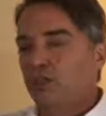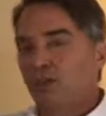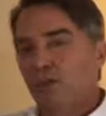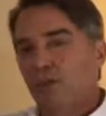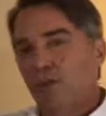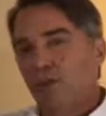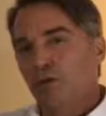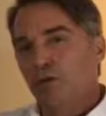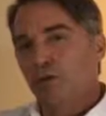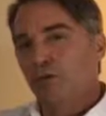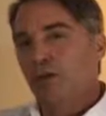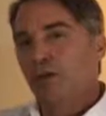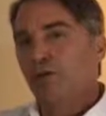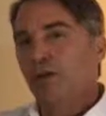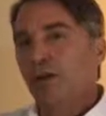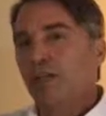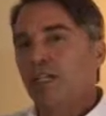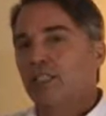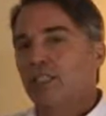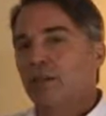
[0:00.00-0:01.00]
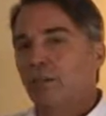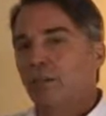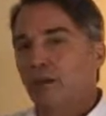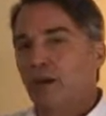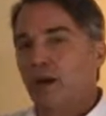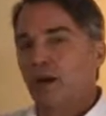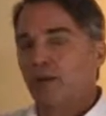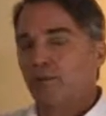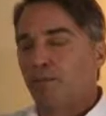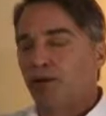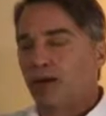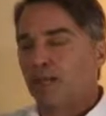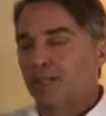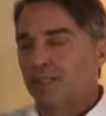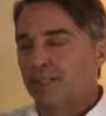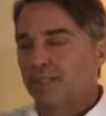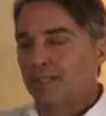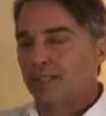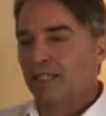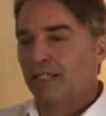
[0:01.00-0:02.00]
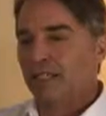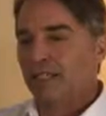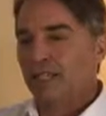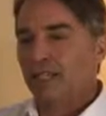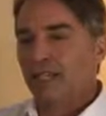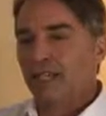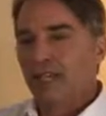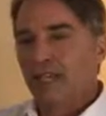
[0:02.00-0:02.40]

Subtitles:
new production processes